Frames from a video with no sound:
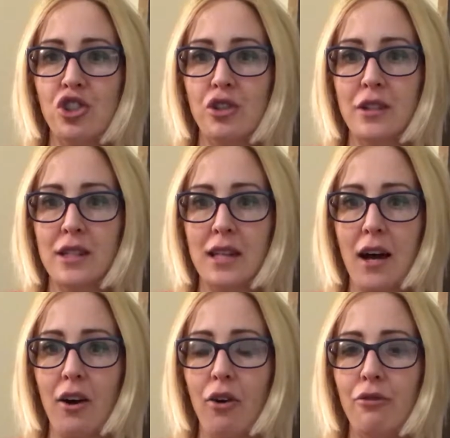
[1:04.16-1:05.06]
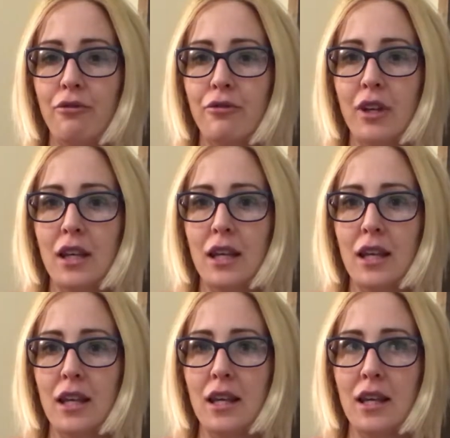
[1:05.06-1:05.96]
yourself
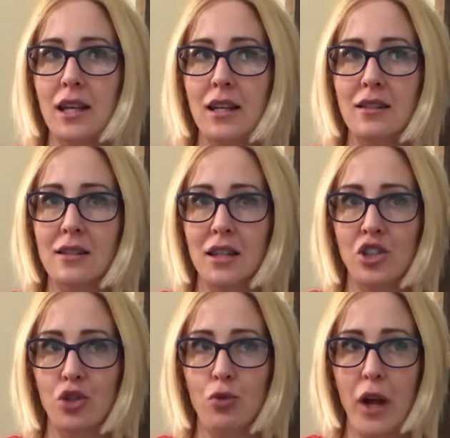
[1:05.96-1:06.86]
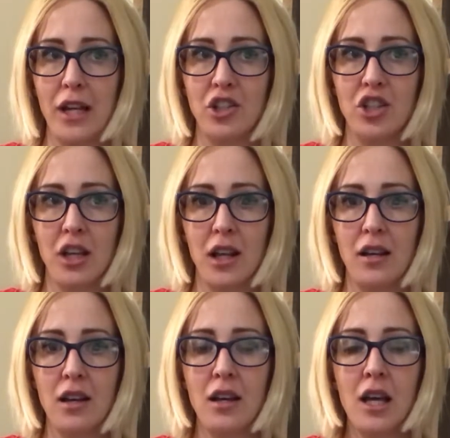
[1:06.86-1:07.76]
in a
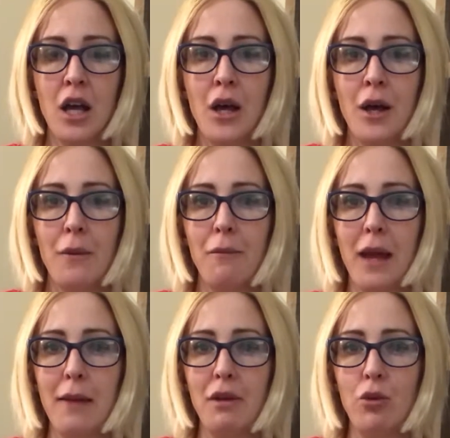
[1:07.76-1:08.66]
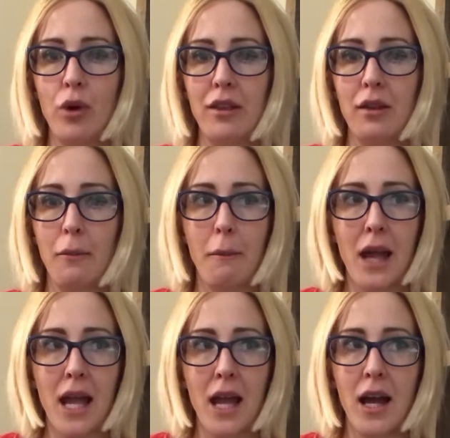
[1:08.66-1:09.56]
situation, maybe with a
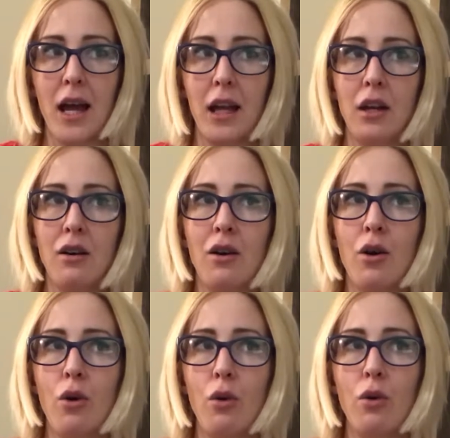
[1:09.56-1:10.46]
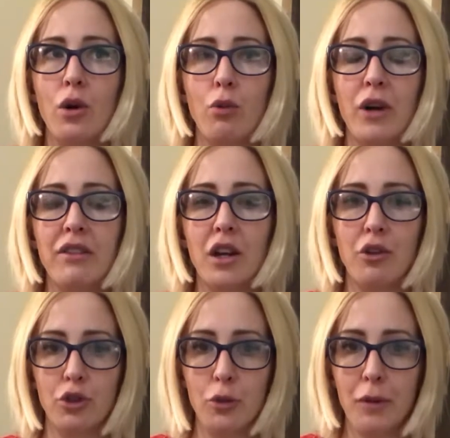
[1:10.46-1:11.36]
man or with a
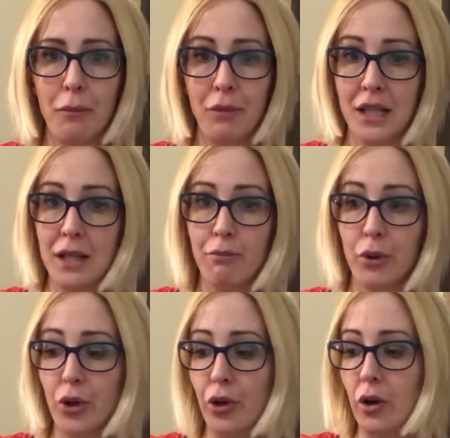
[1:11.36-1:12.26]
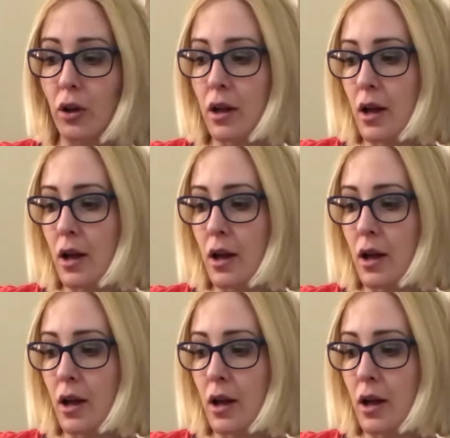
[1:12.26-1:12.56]
group of people